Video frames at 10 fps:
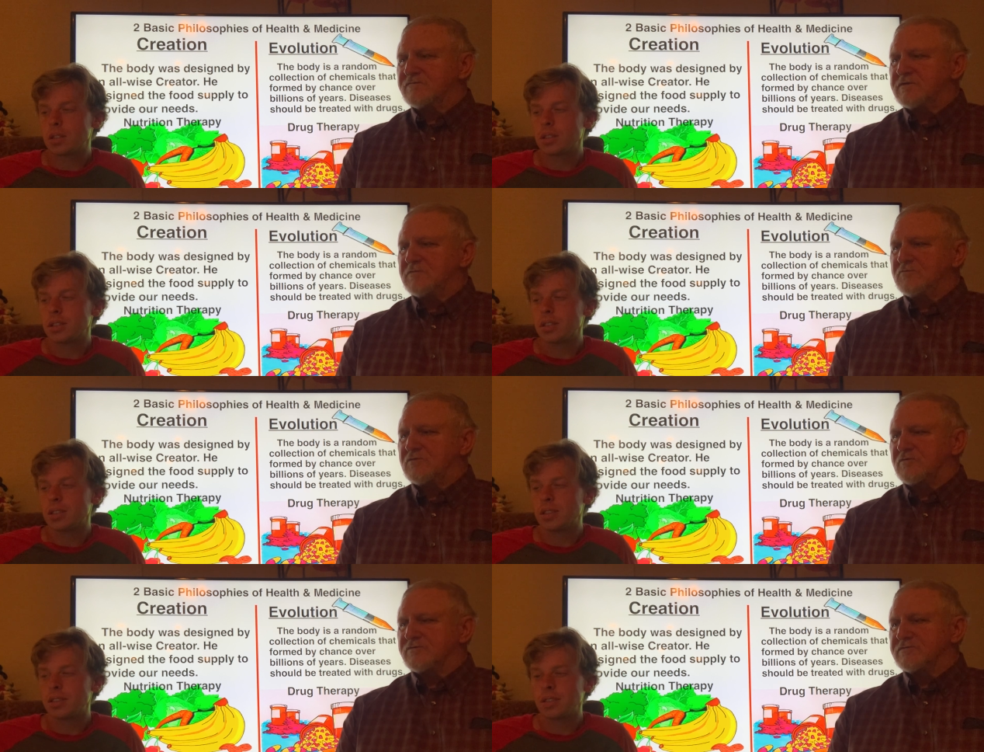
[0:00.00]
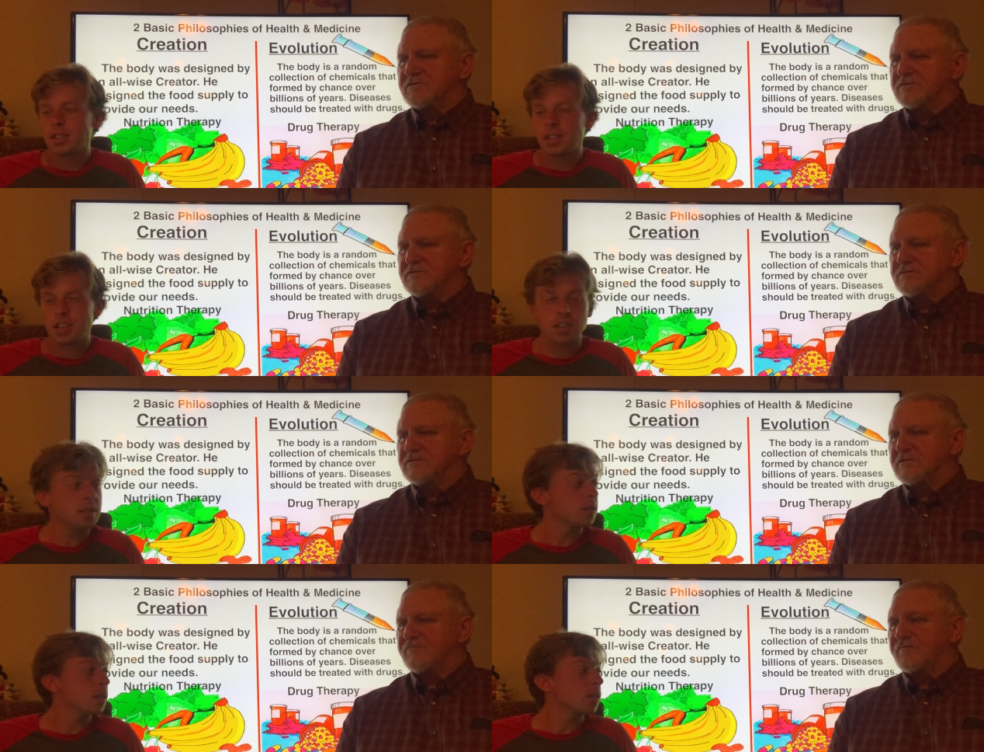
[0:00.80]
Speaker 1: of chemicals.
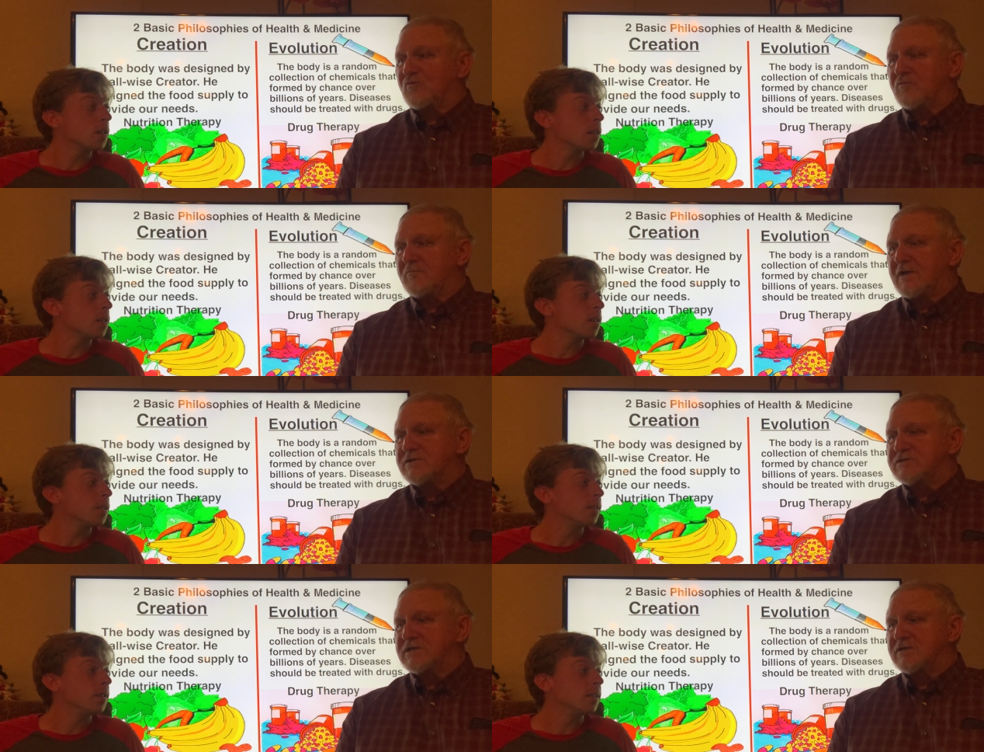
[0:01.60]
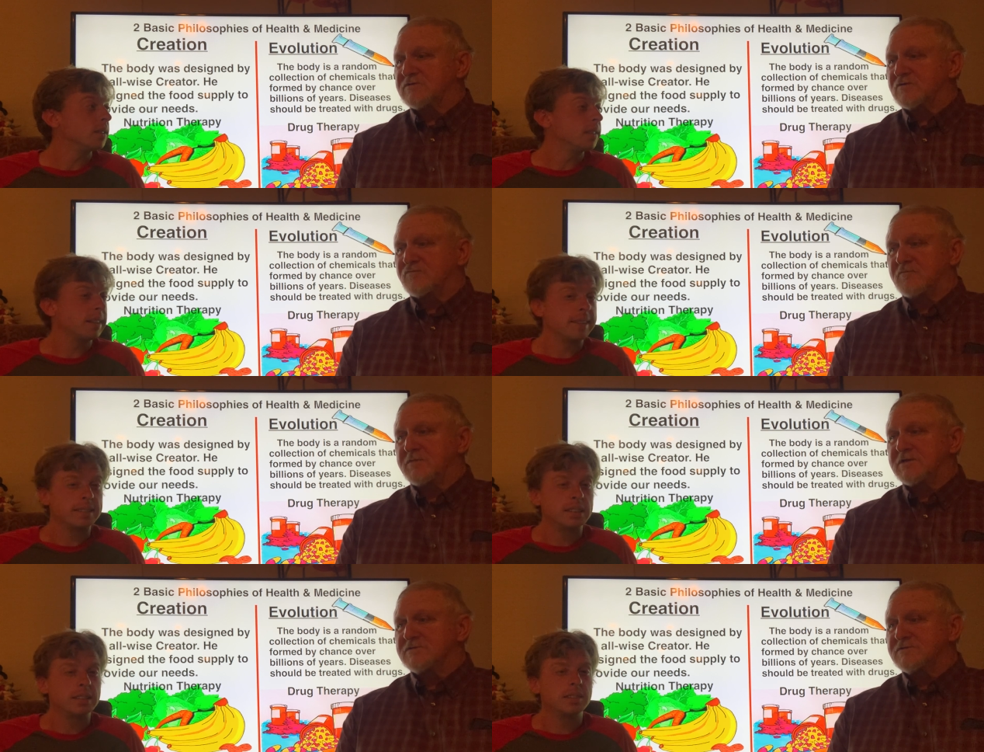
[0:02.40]
Yes, sir. Formed by chance over
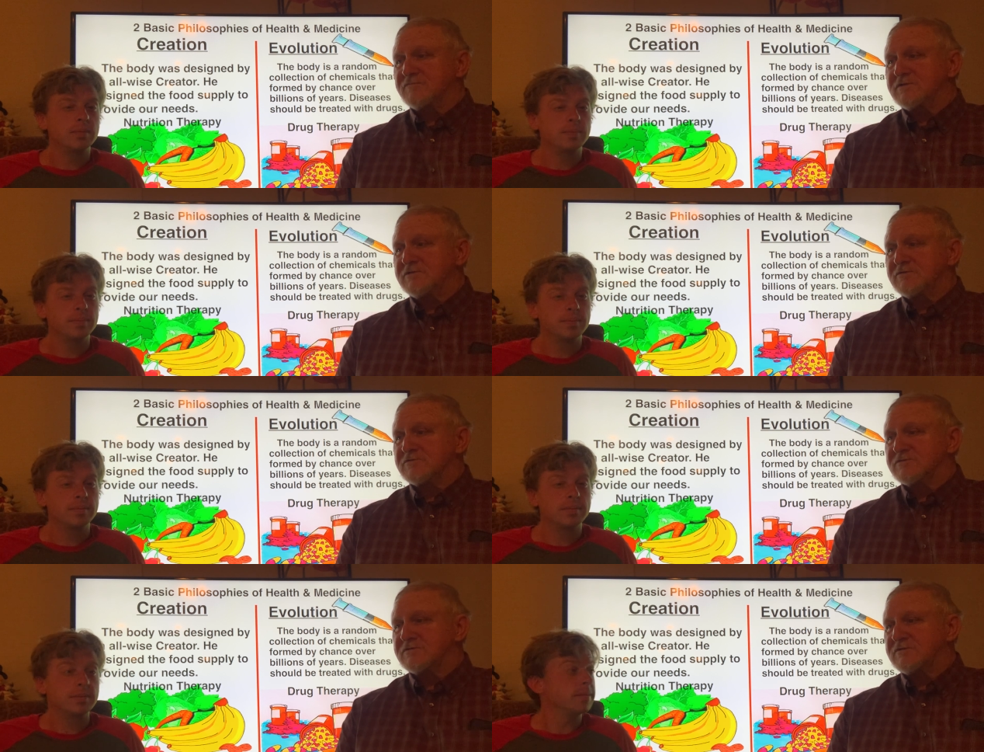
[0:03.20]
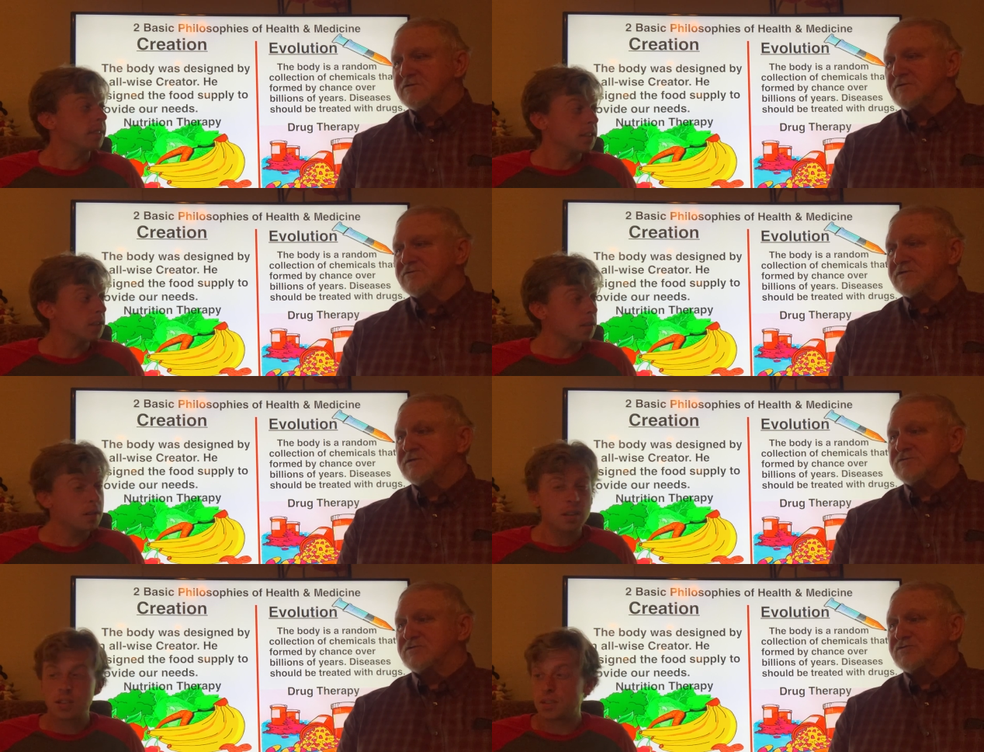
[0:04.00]
billions of years. Yes,
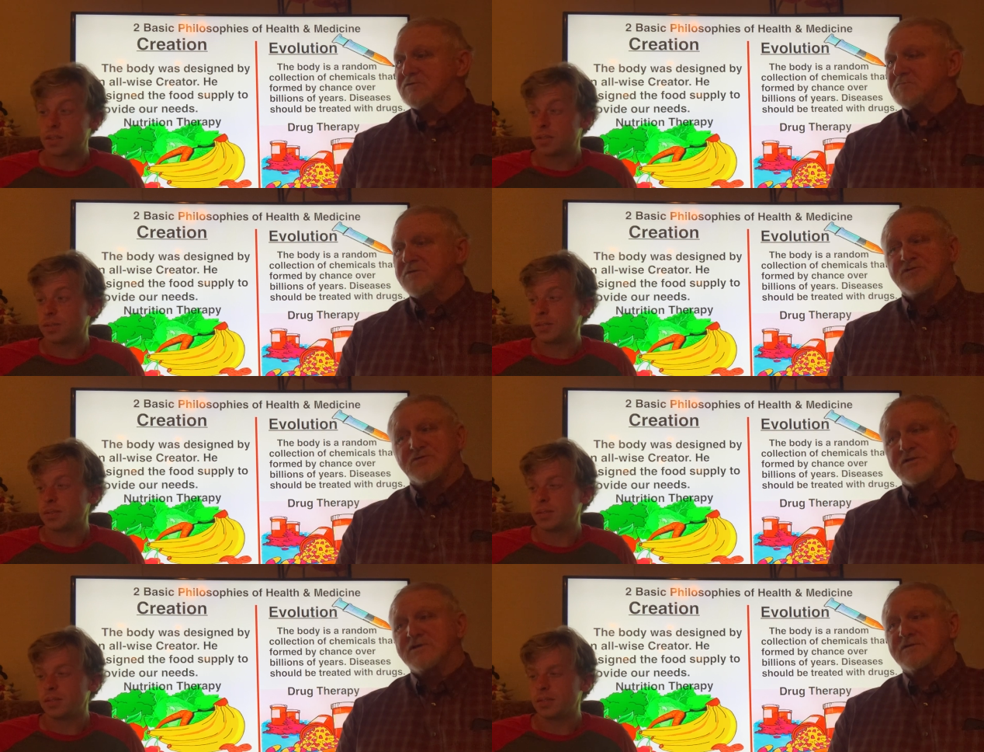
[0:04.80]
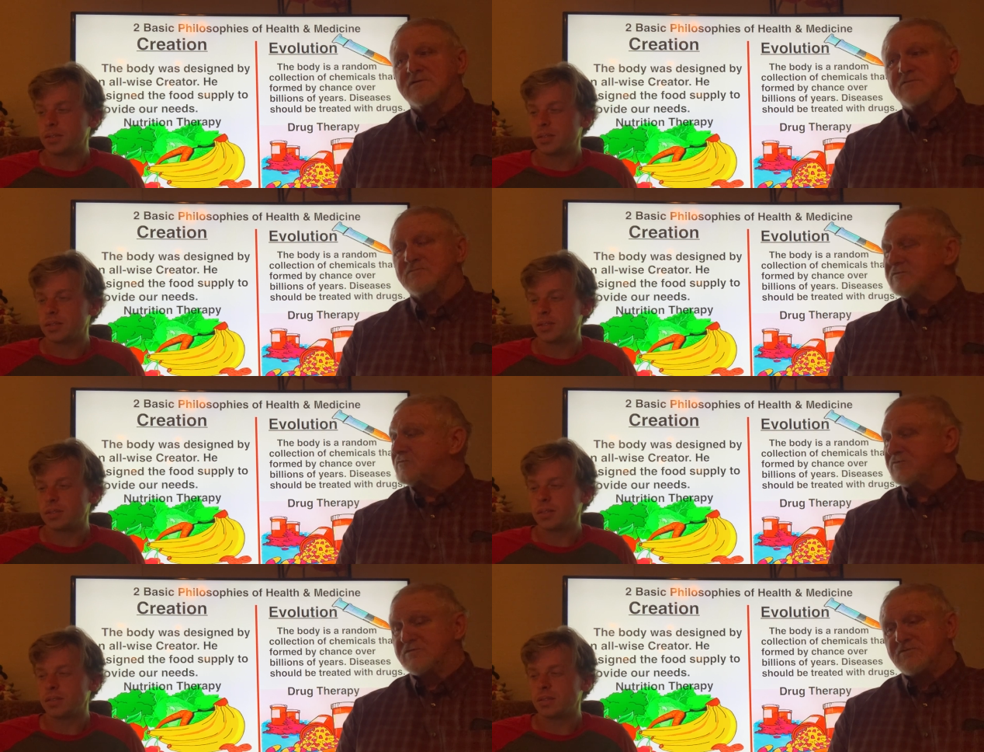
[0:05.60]
Diseases sir. should be treated with
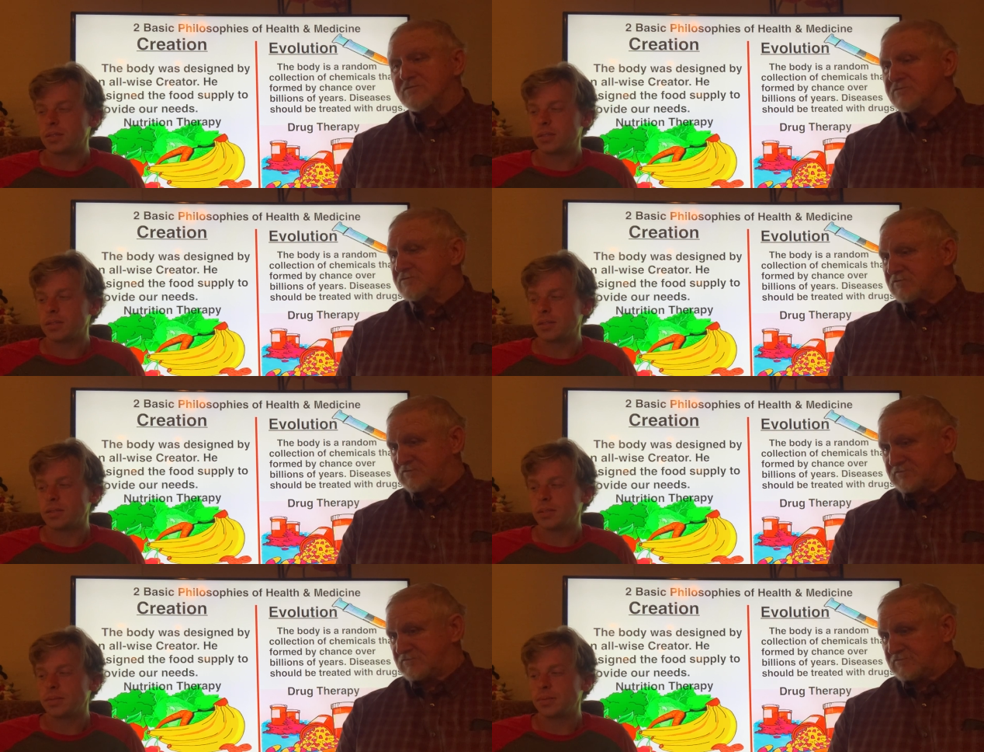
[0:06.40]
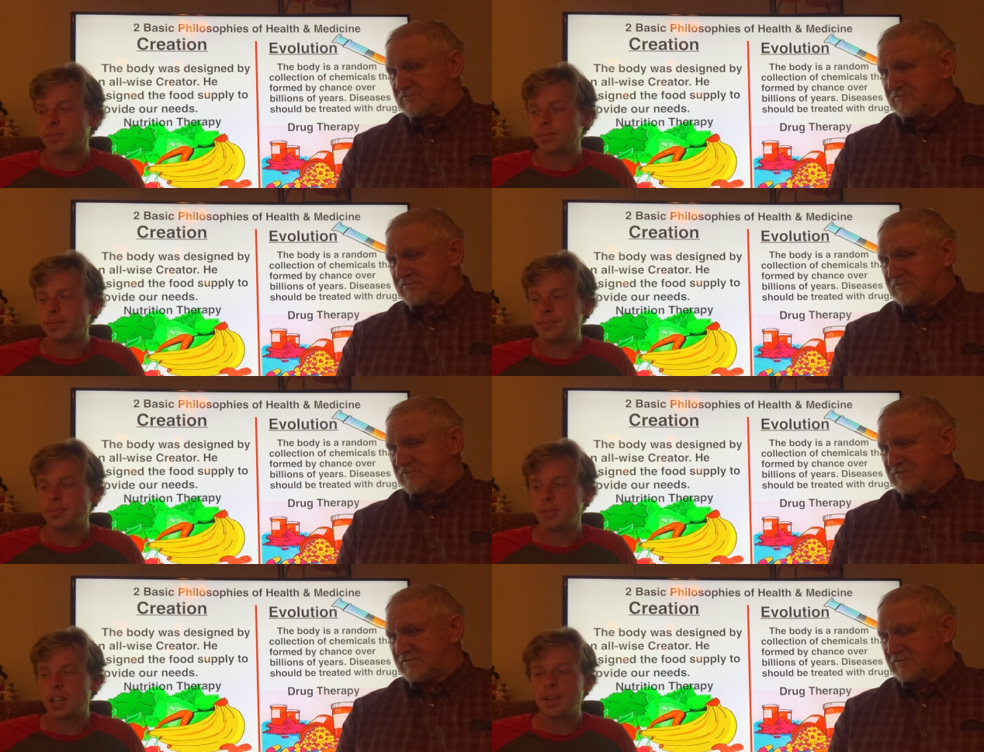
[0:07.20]
drugs.
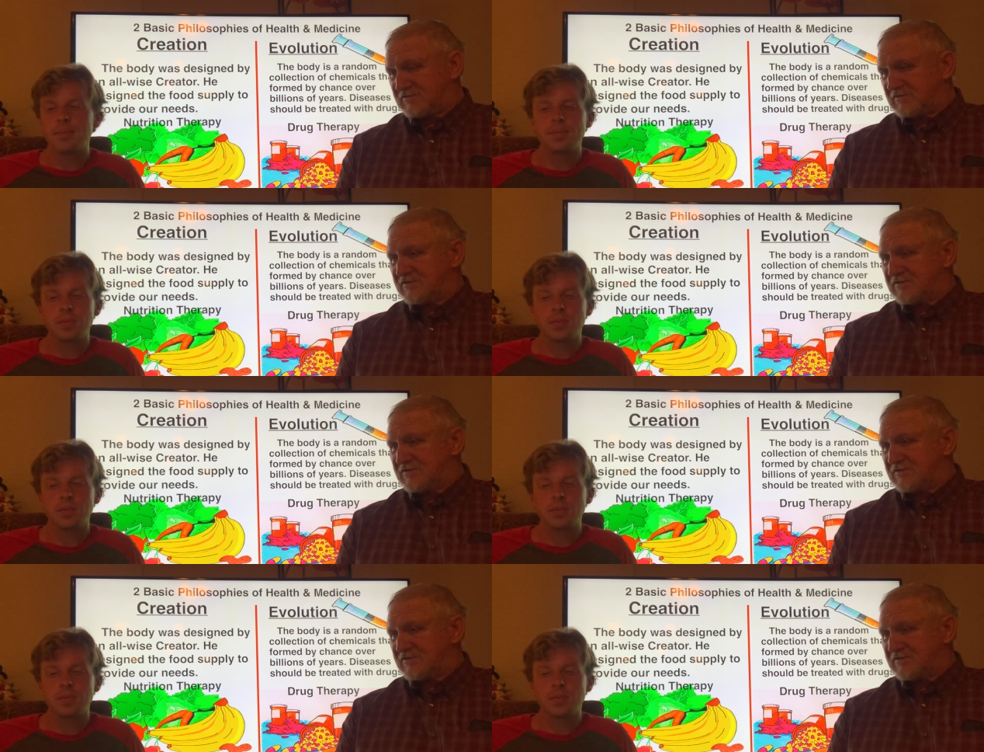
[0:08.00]
Yep.